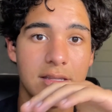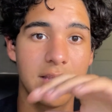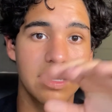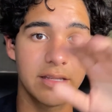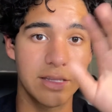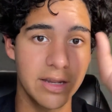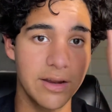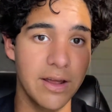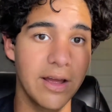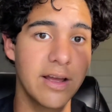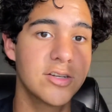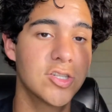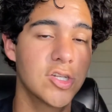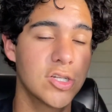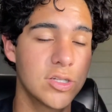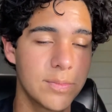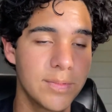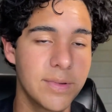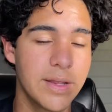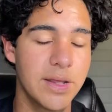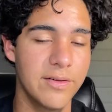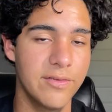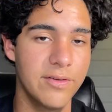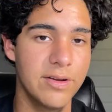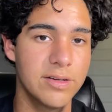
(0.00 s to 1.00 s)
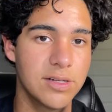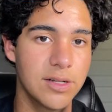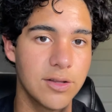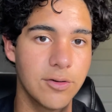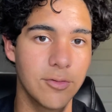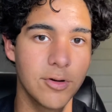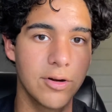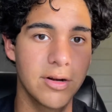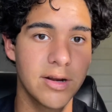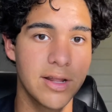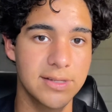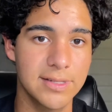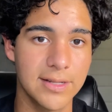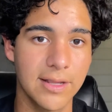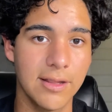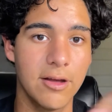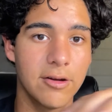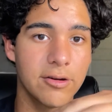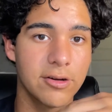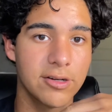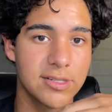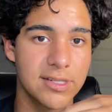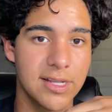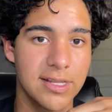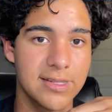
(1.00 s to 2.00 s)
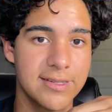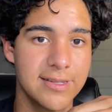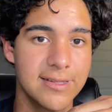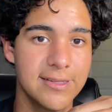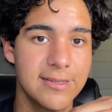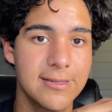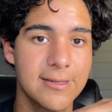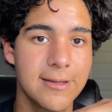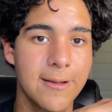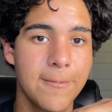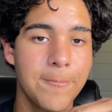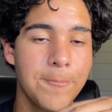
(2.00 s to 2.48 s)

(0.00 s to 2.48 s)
Like, I searched up the definition of the word, it's a longer sentence.